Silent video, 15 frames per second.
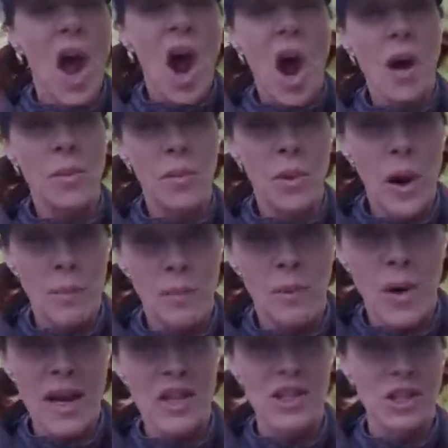our
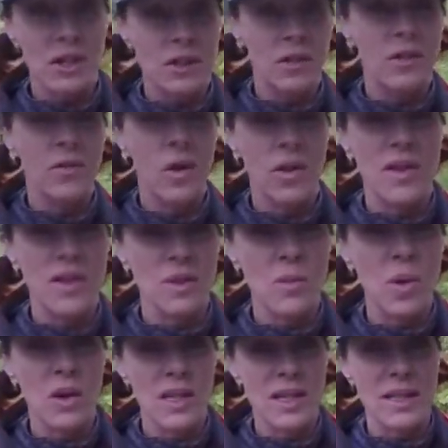preparation for this
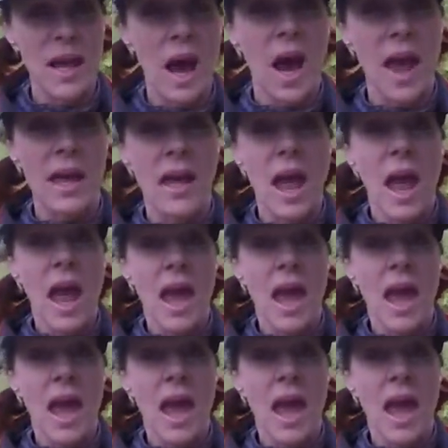morning's hike